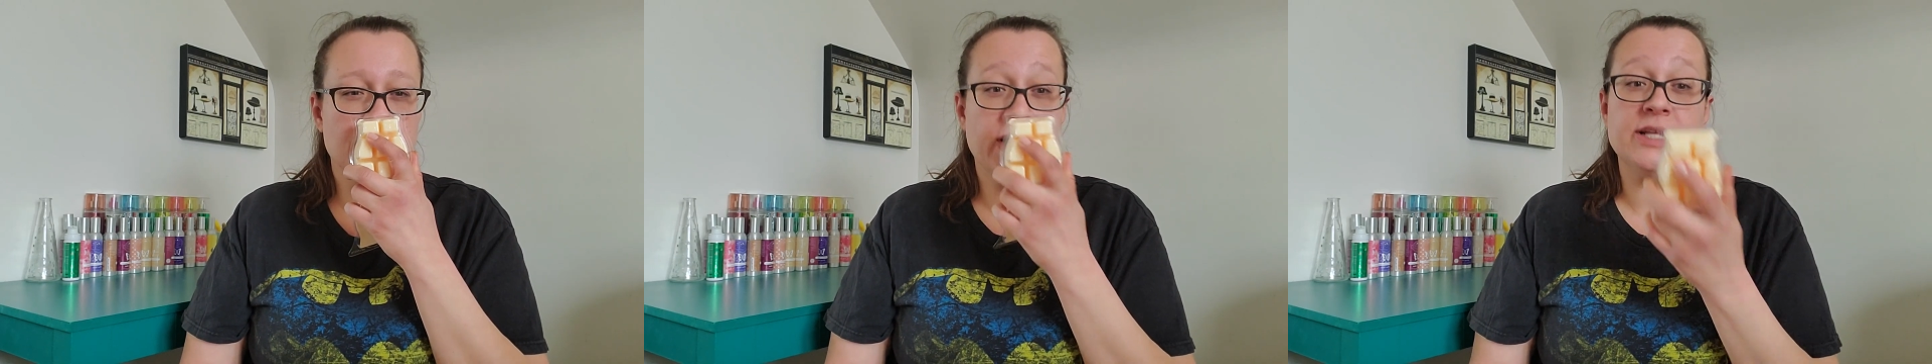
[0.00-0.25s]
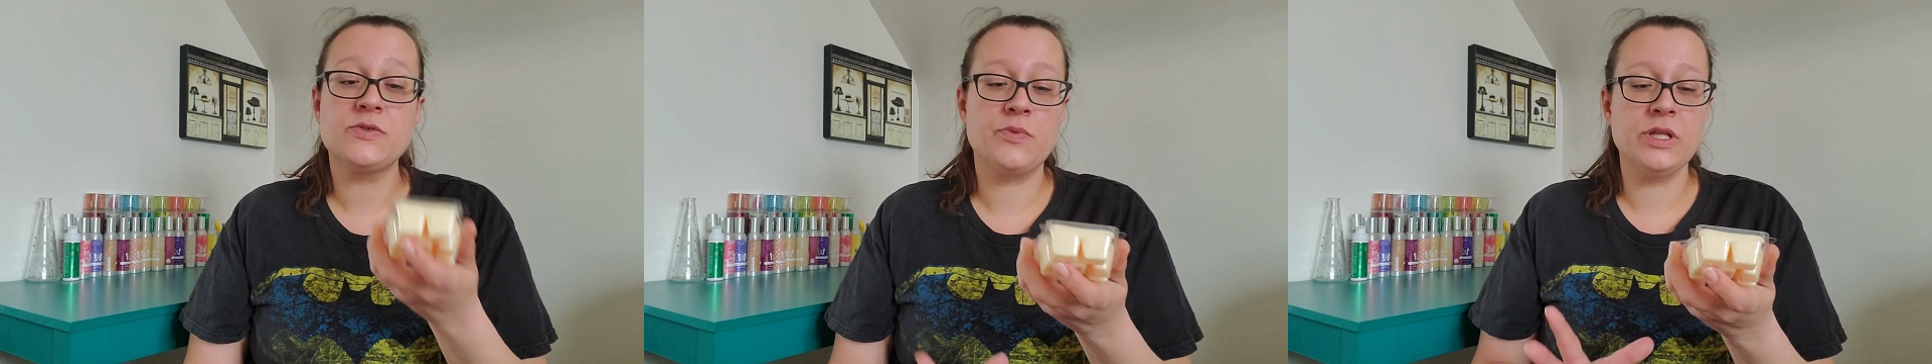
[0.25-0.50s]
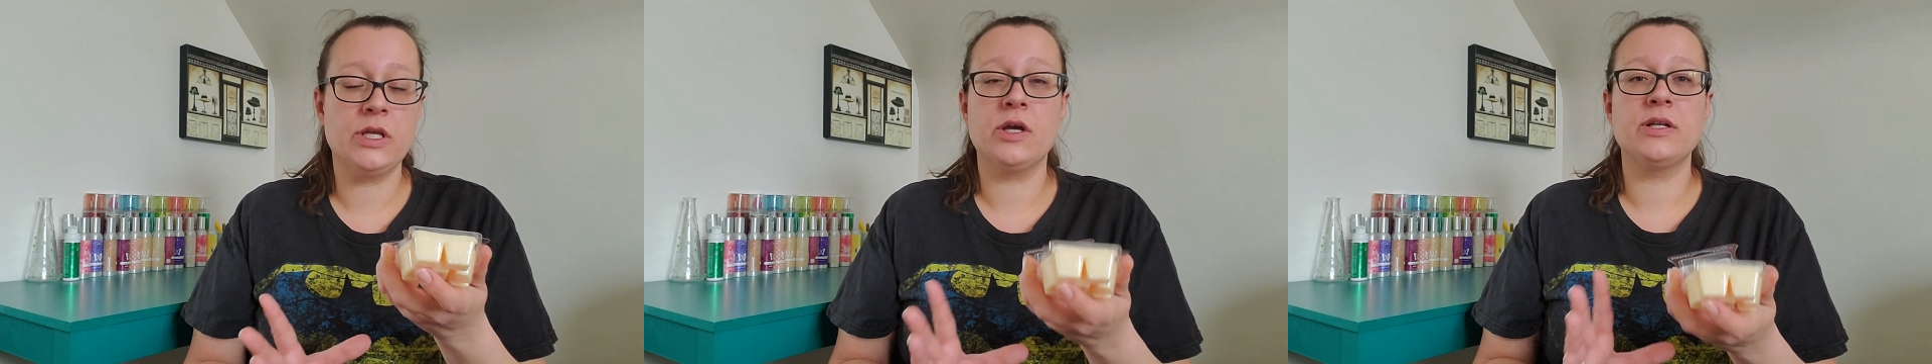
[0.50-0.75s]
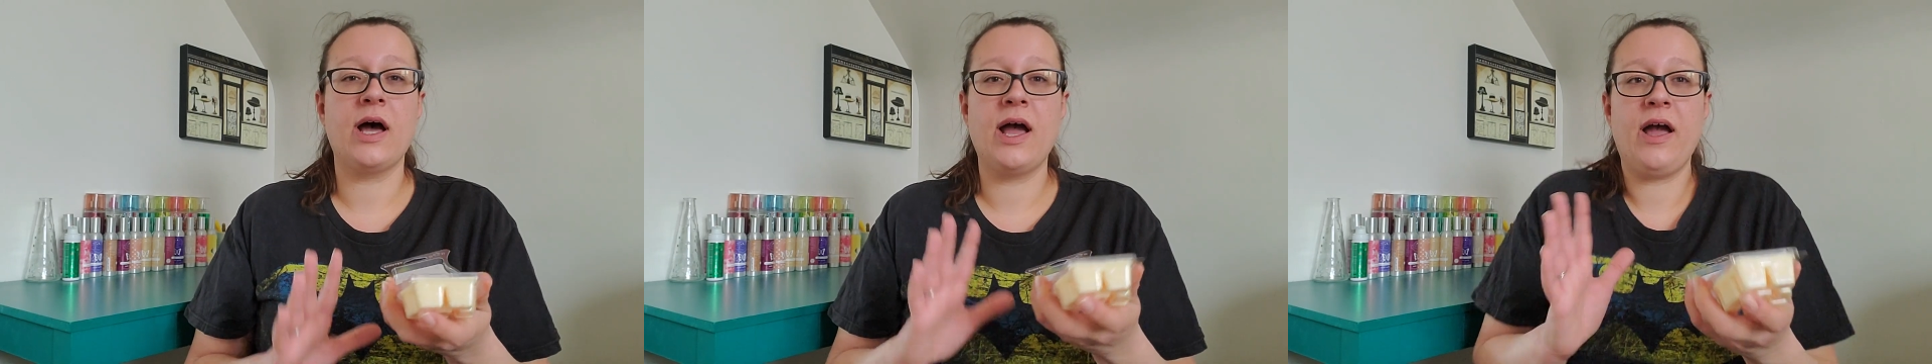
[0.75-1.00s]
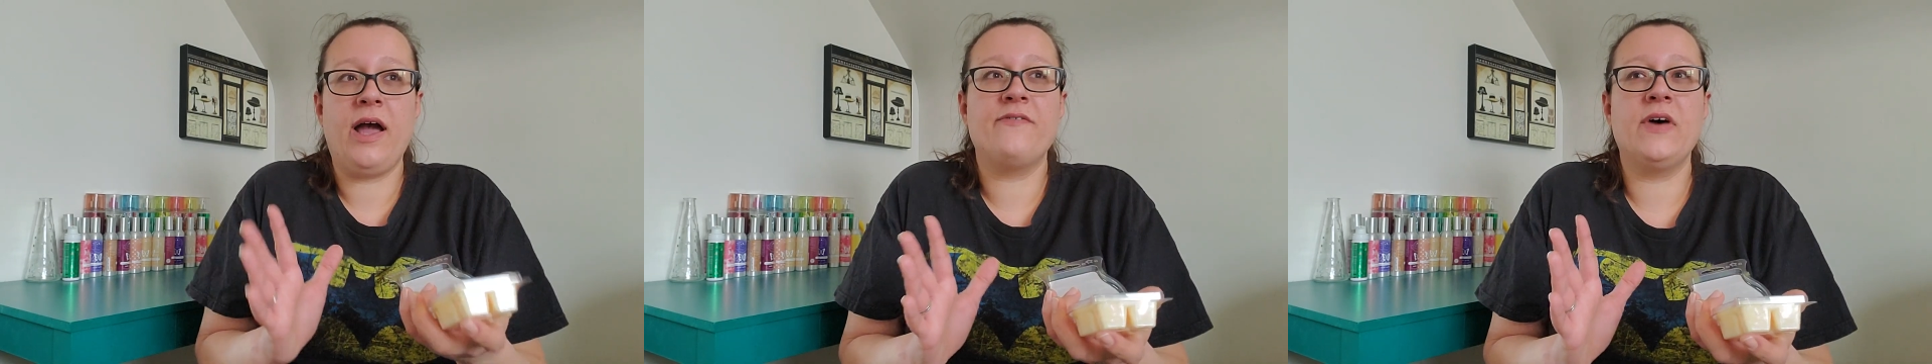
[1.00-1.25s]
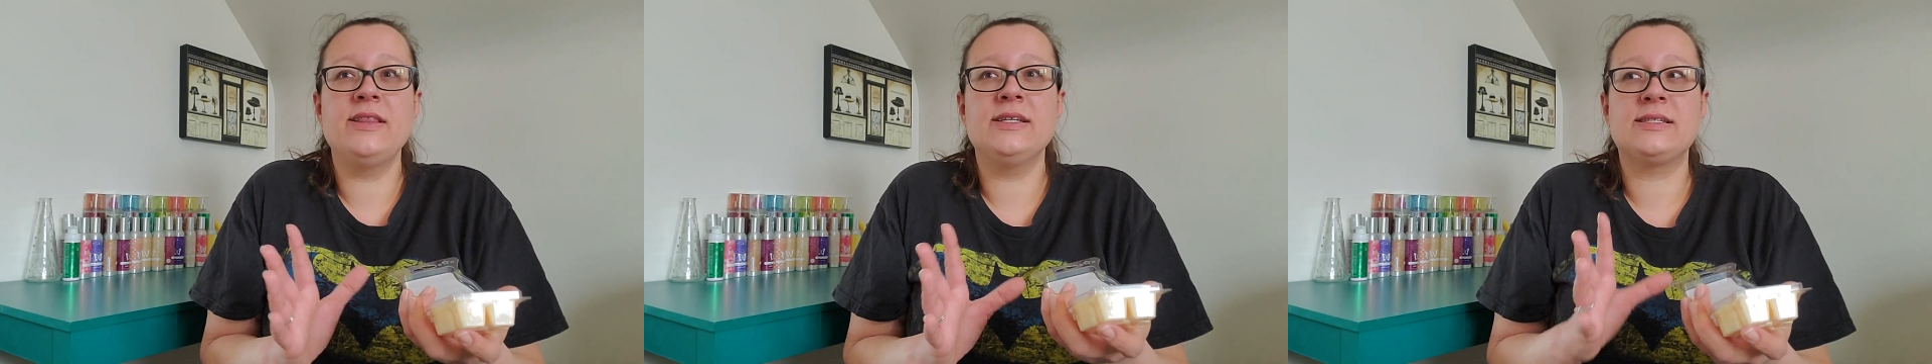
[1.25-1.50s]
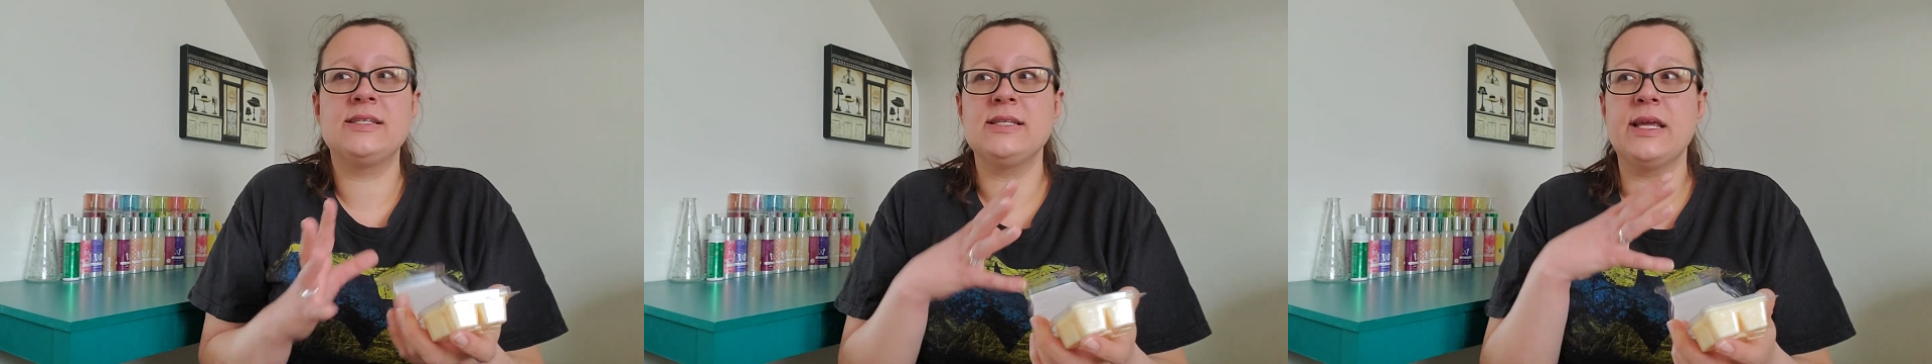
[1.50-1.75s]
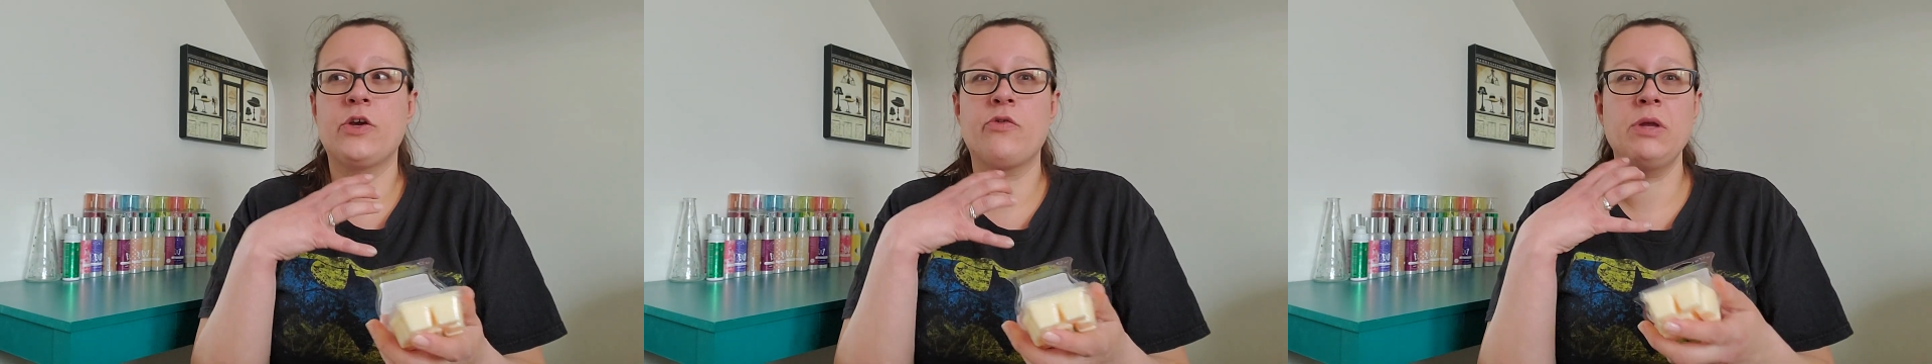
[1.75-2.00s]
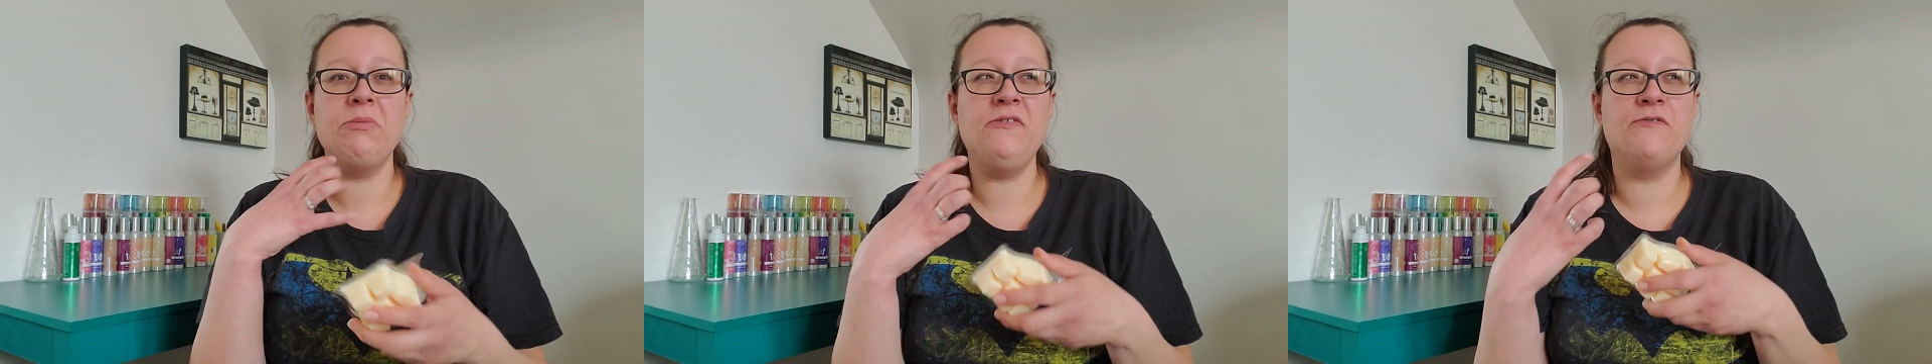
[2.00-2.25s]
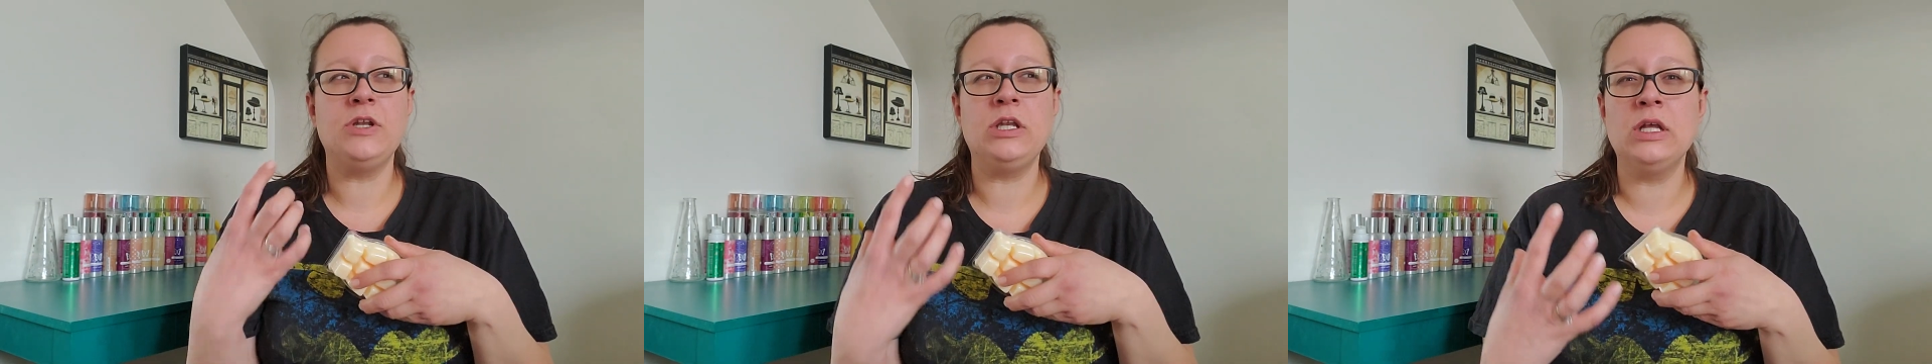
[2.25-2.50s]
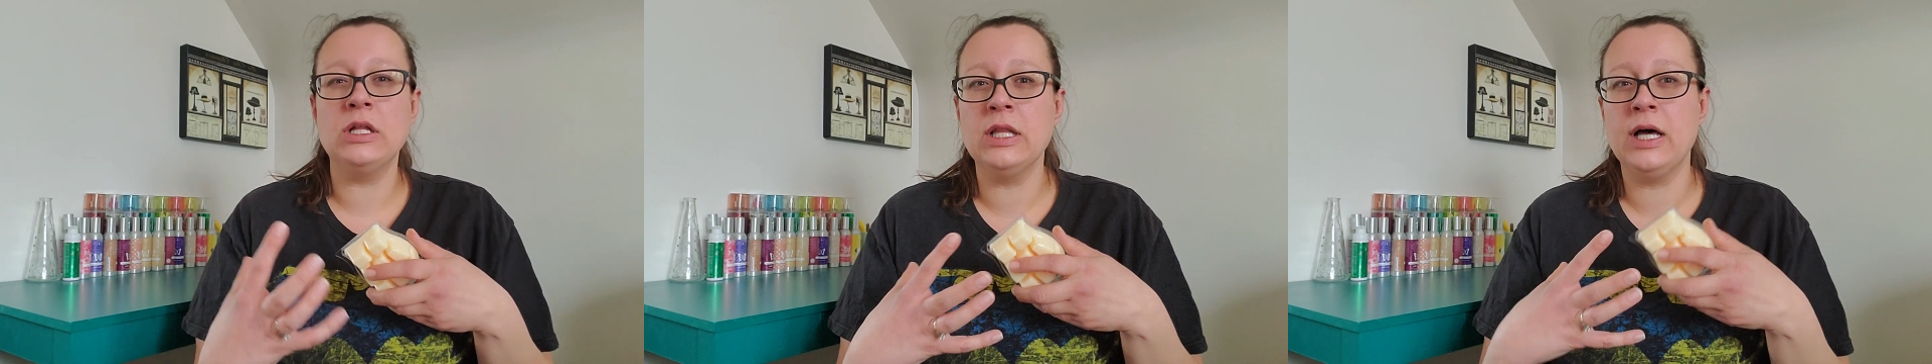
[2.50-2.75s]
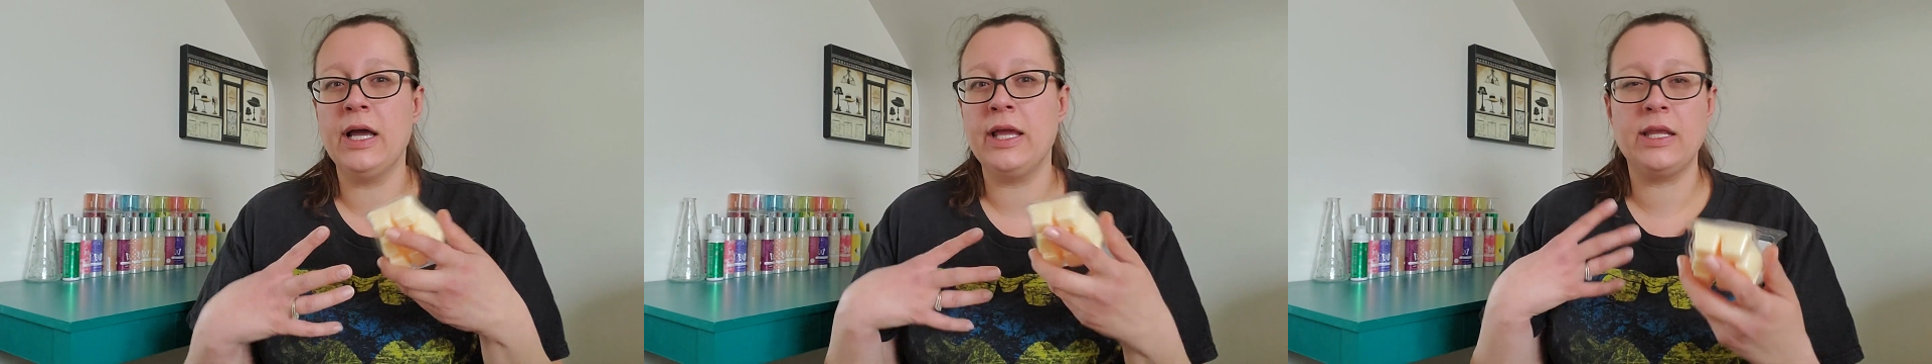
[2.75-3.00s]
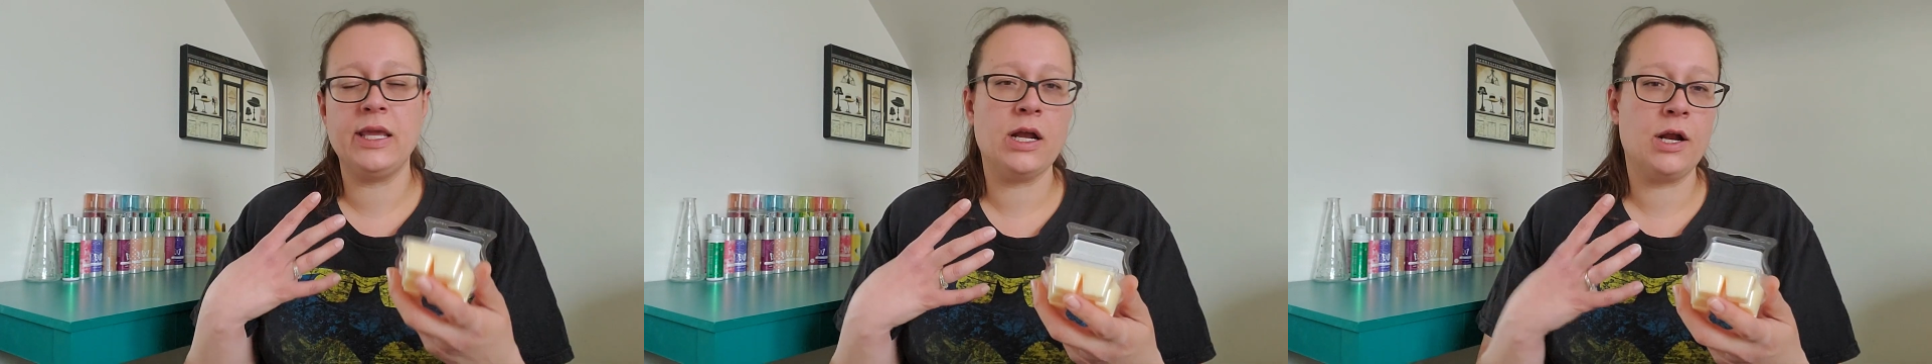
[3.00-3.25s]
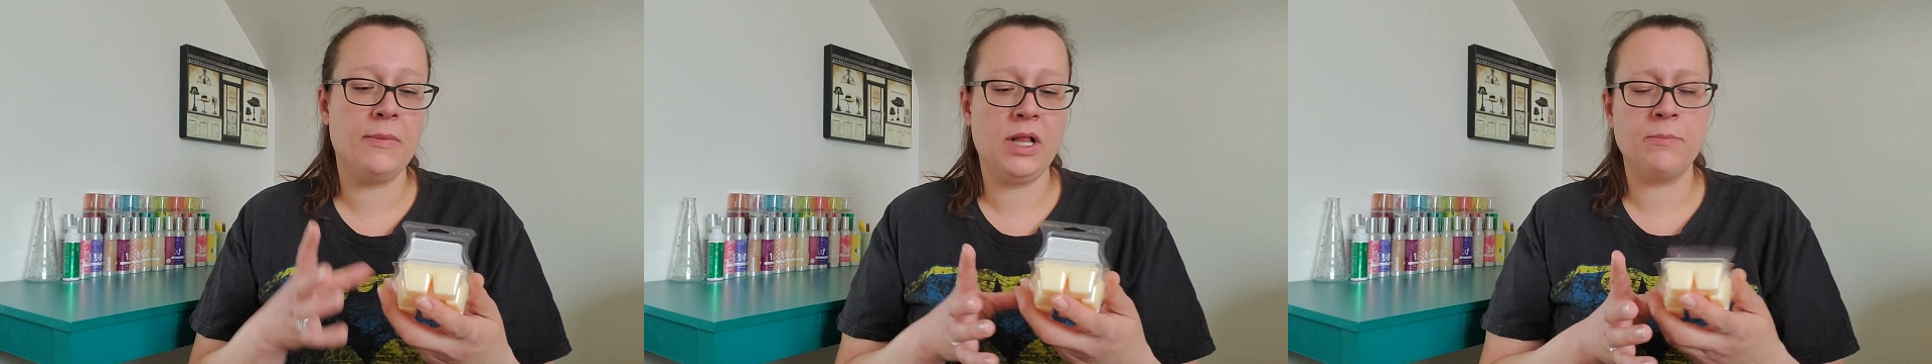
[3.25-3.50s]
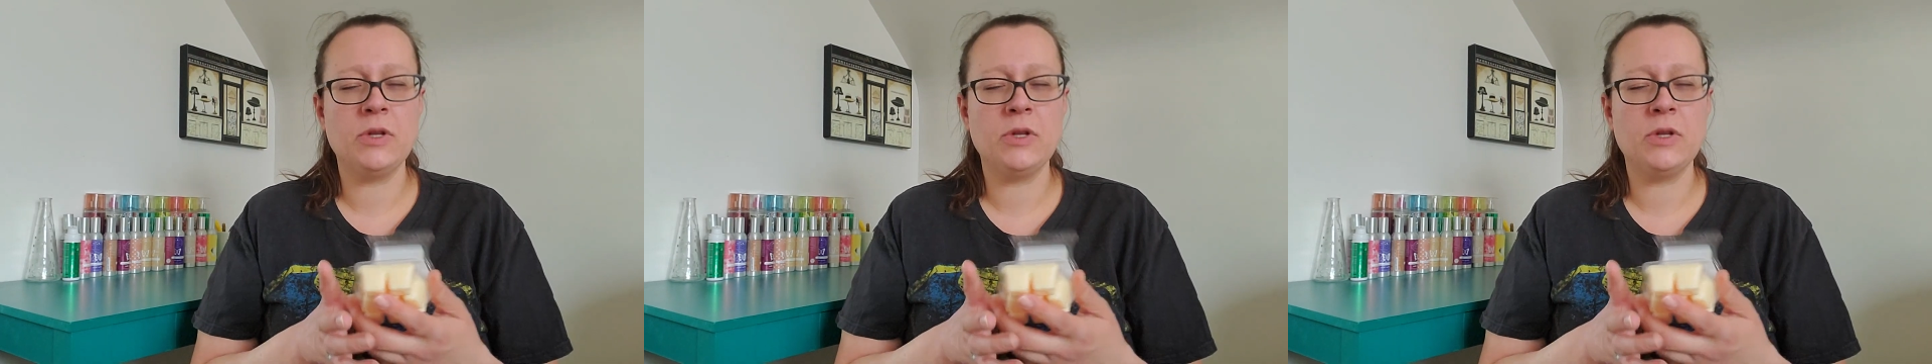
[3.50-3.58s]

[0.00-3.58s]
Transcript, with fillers: It's really good. I, I find this is like creamy vanilla and caramel.